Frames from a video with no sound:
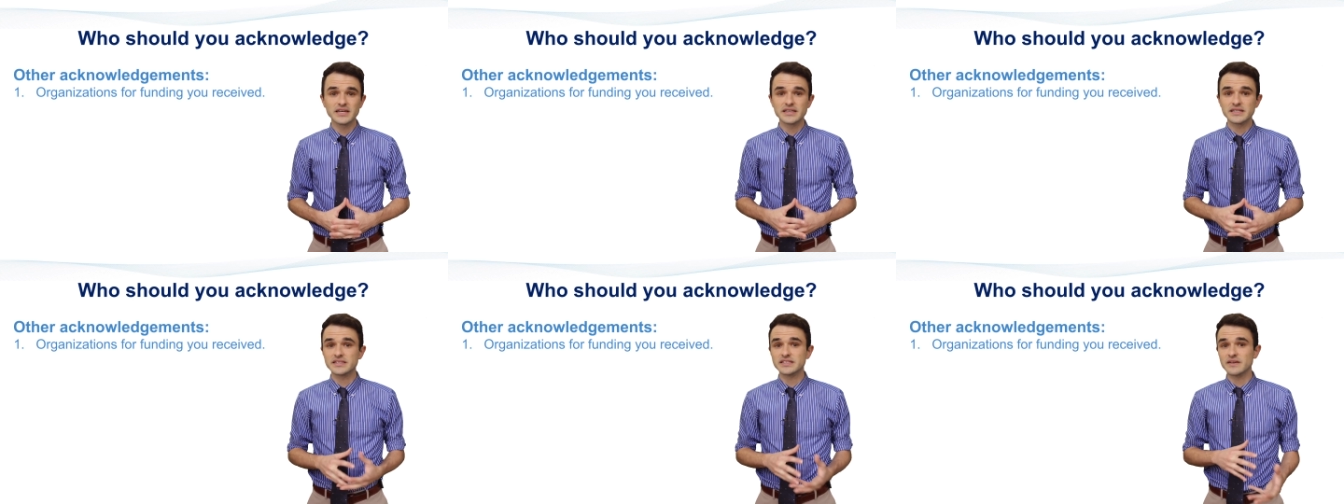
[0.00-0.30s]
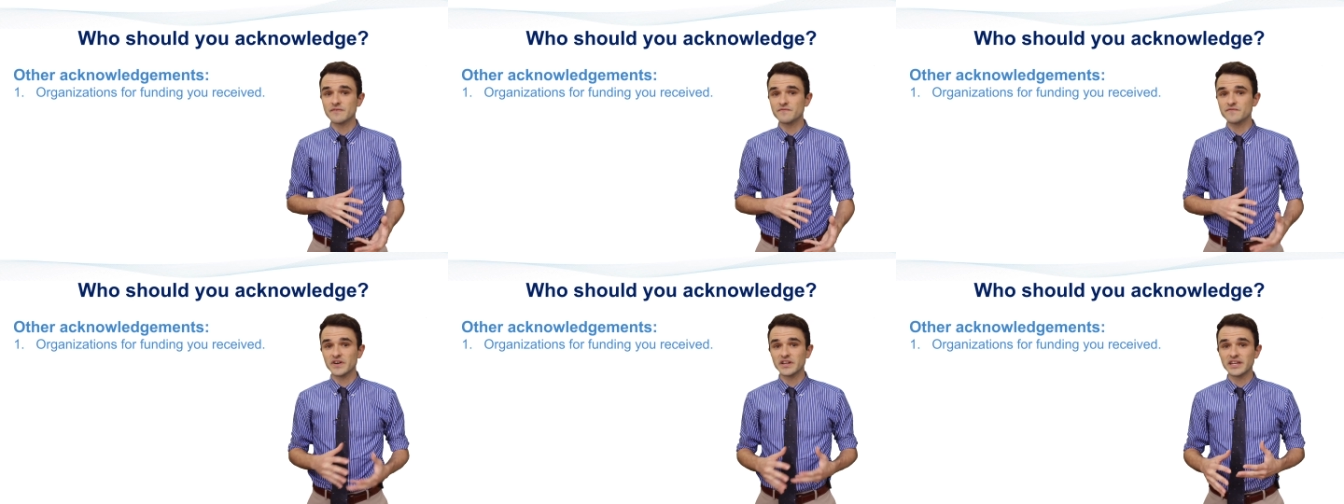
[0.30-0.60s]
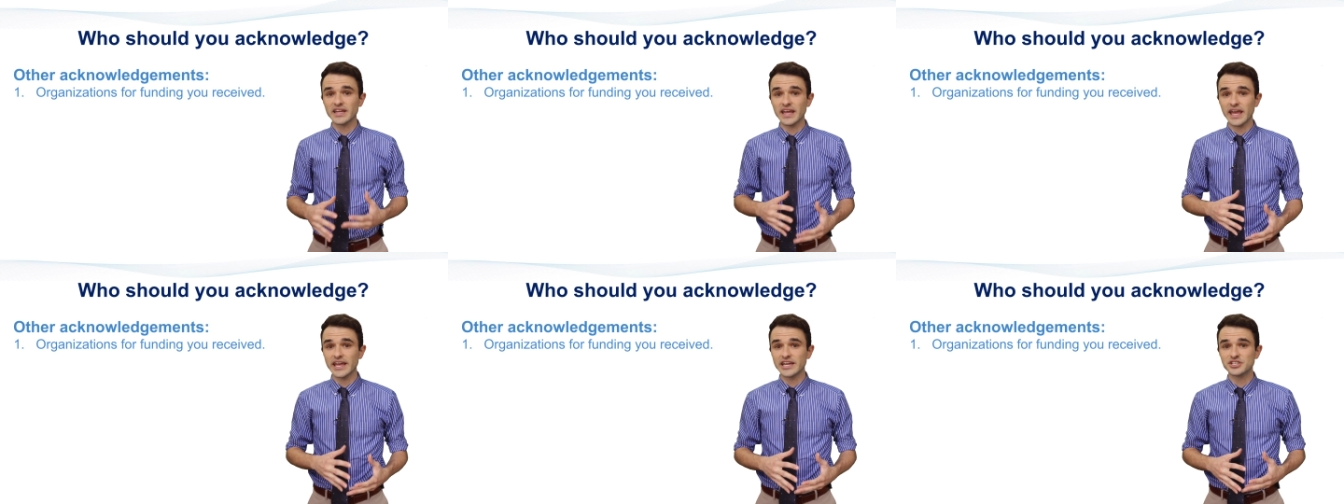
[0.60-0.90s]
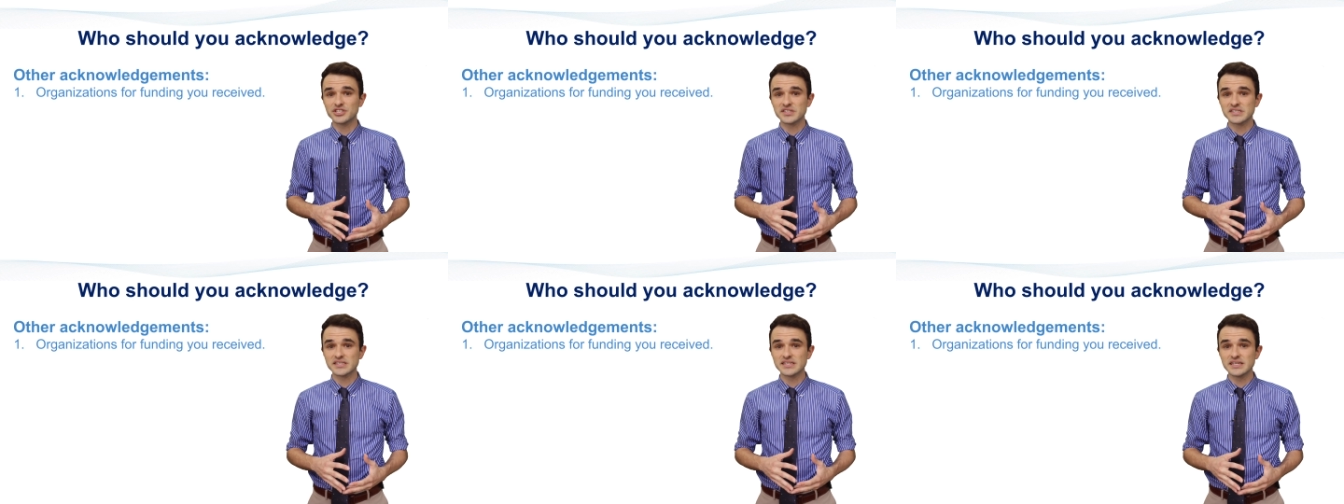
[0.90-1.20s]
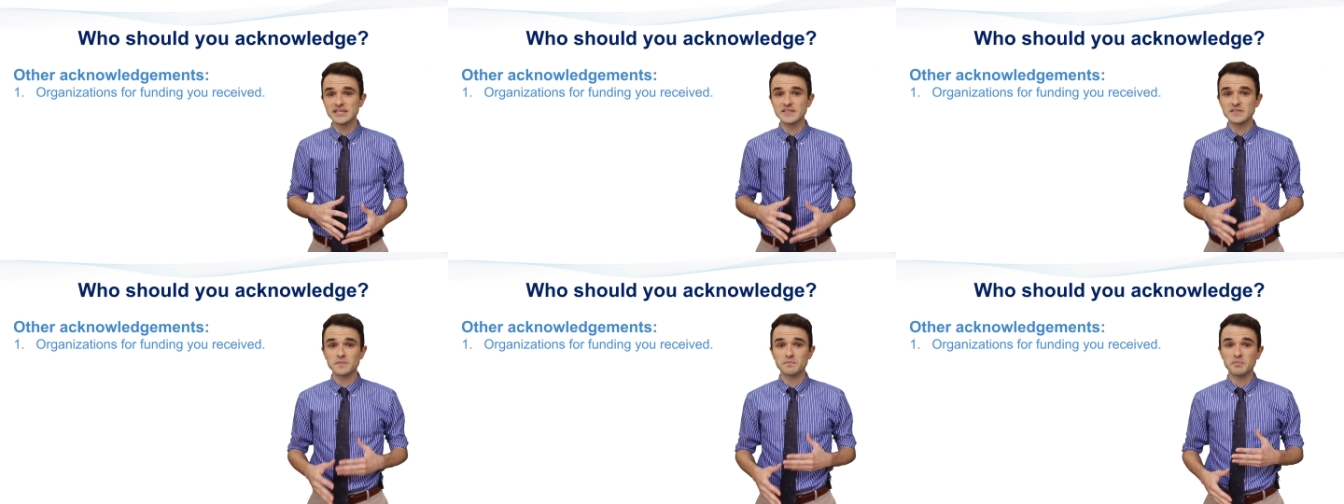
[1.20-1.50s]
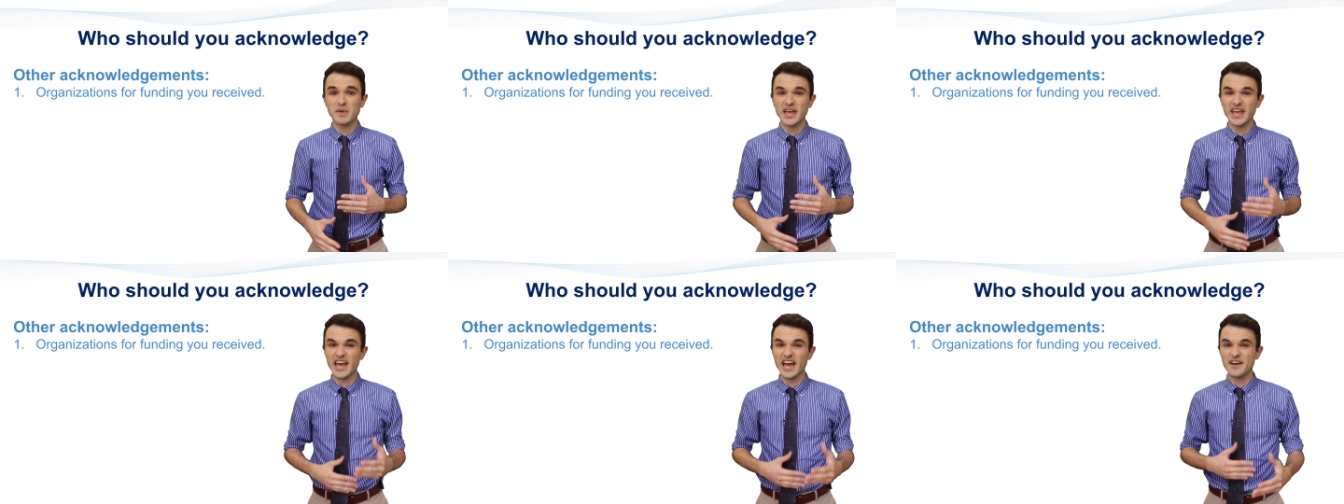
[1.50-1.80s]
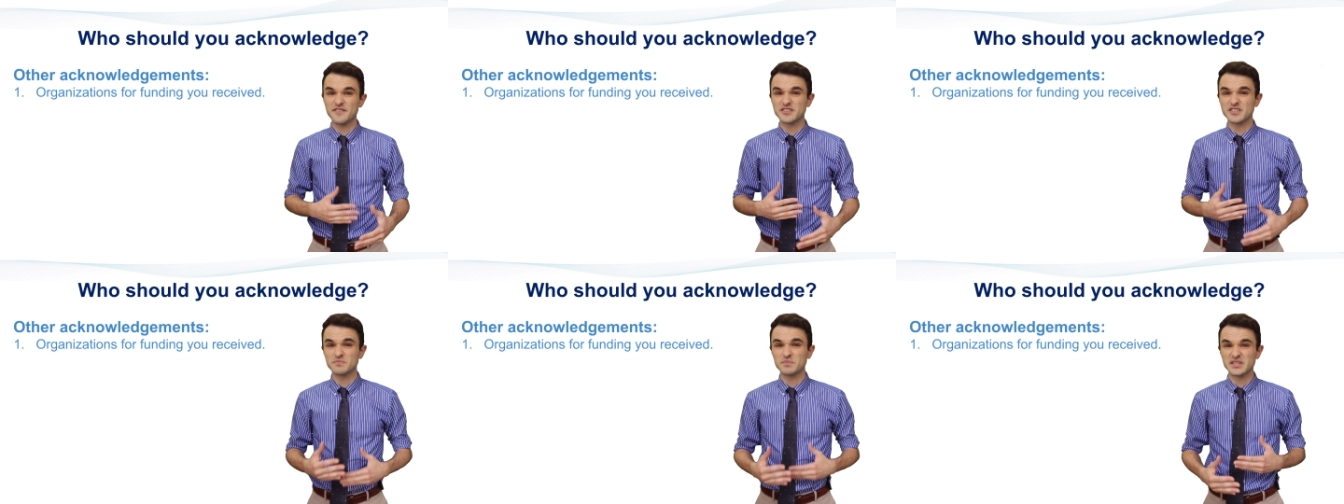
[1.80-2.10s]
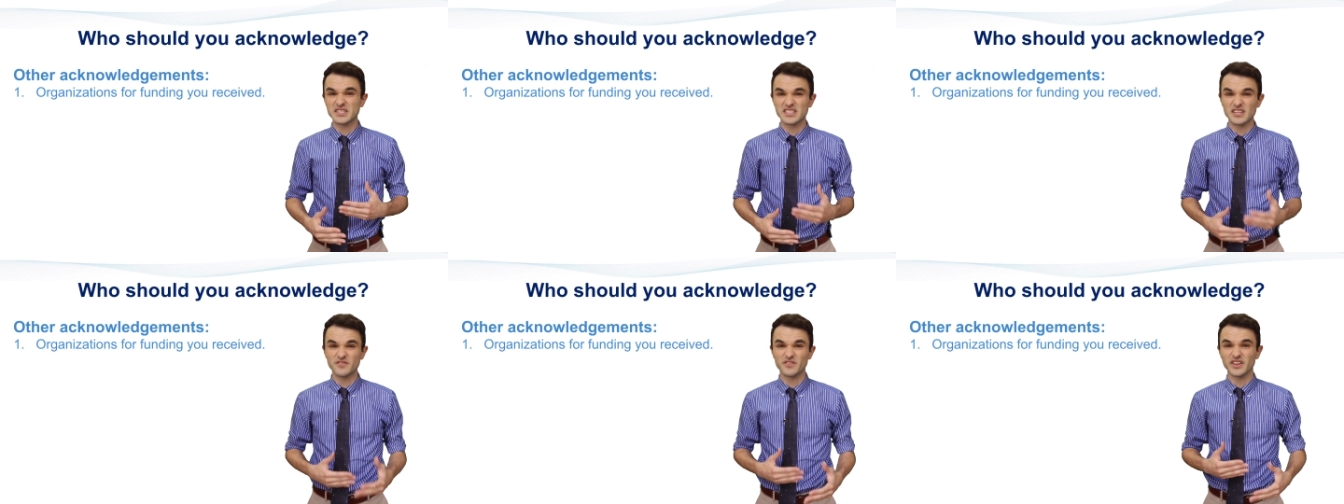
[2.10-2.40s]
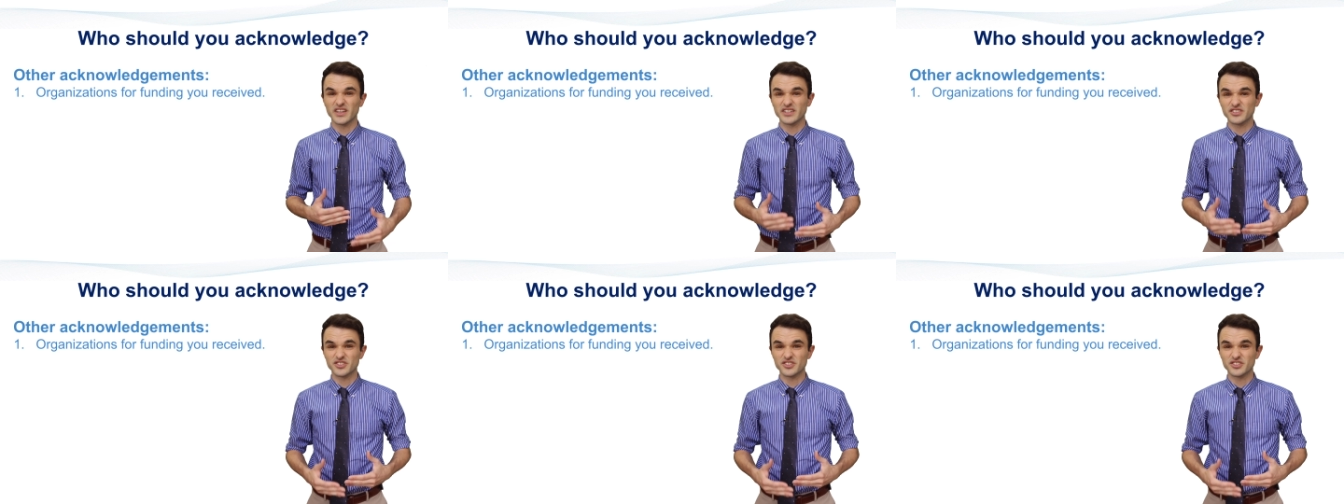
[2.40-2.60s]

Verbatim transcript: Some funding agencies may have specific